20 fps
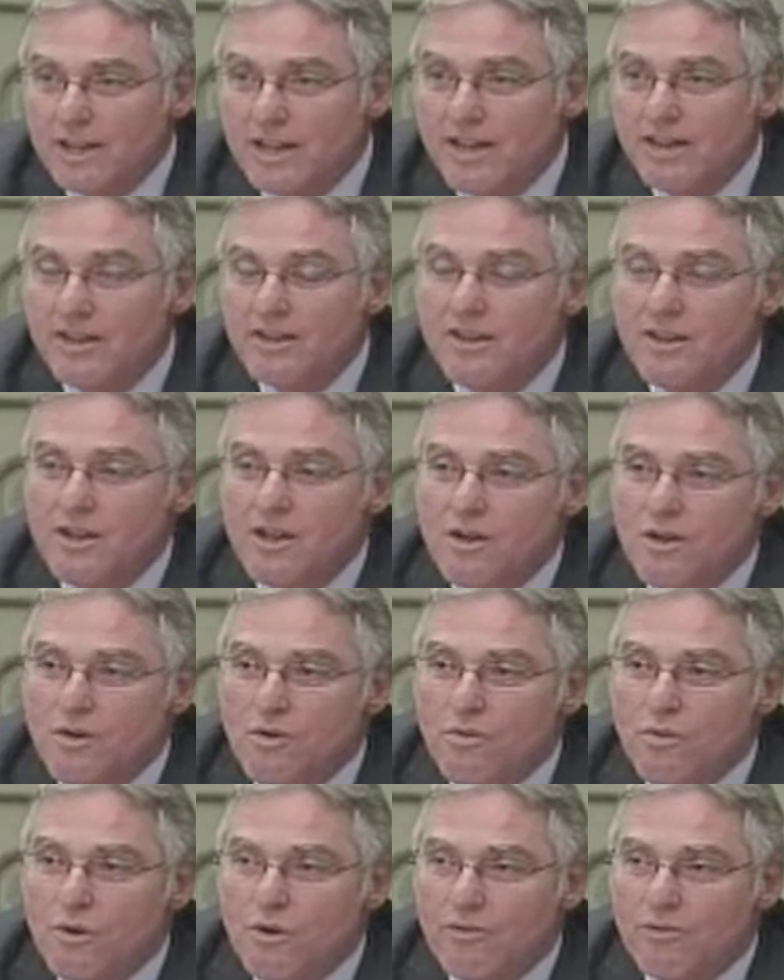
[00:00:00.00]
A number of
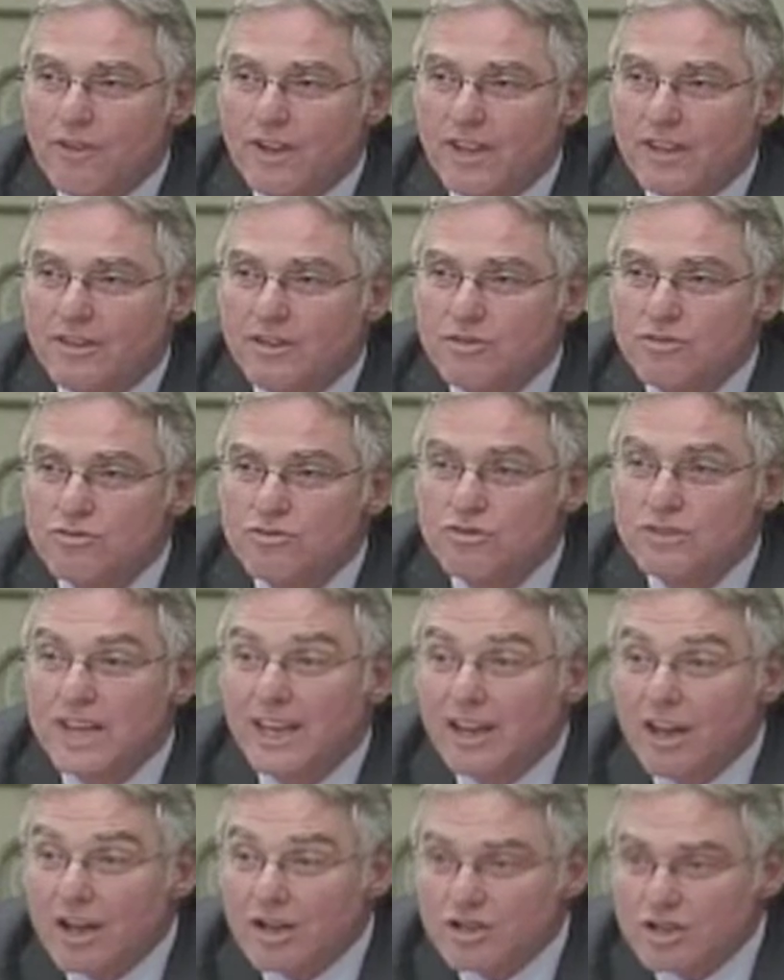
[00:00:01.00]
recent articles
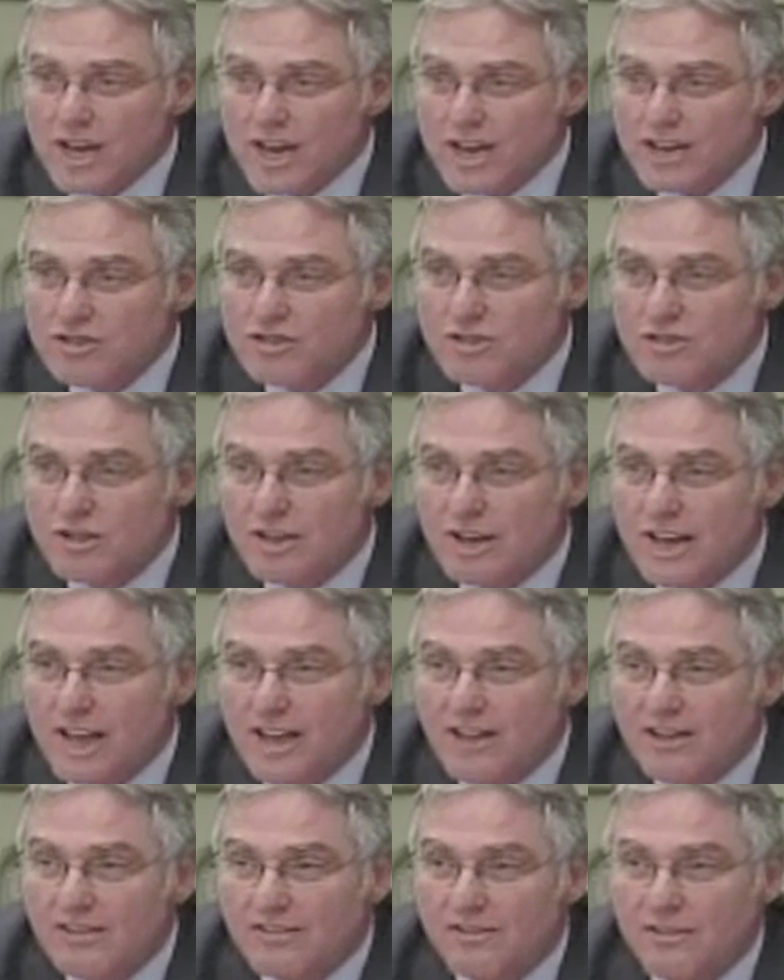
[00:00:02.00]
appeared in the press
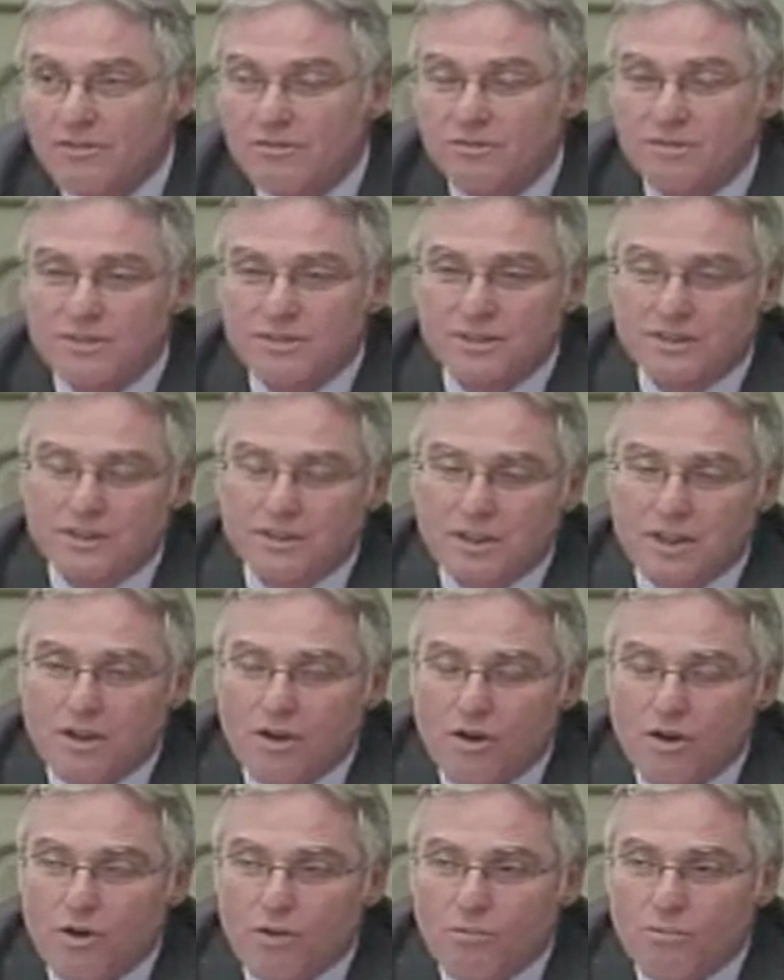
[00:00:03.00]
relating to
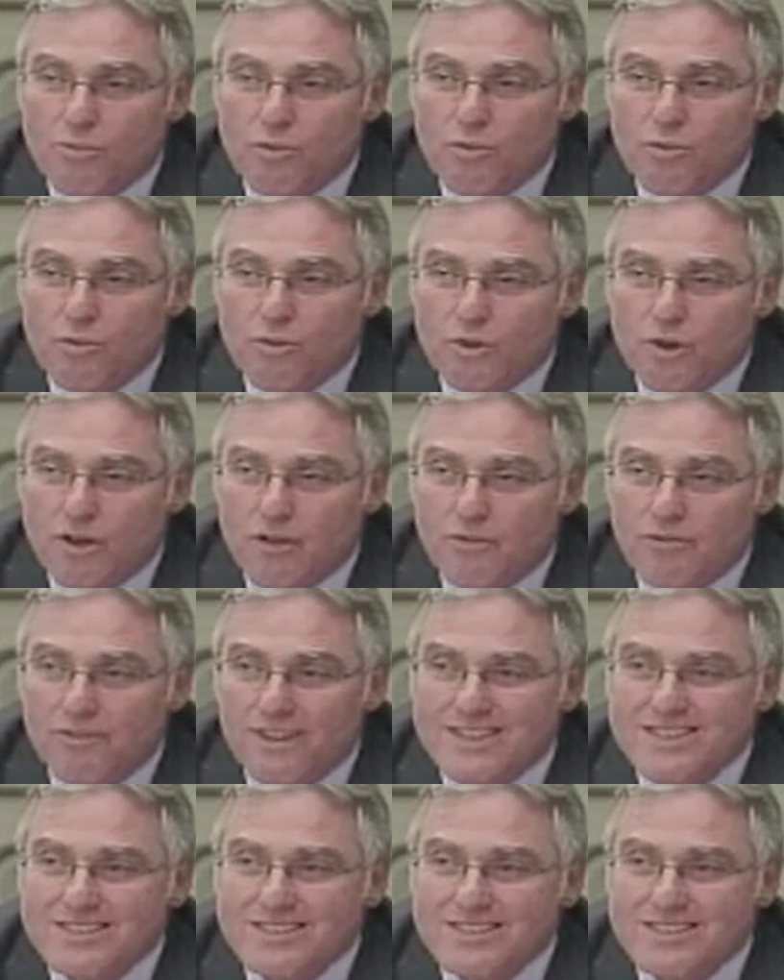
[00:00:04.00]
dropout rates.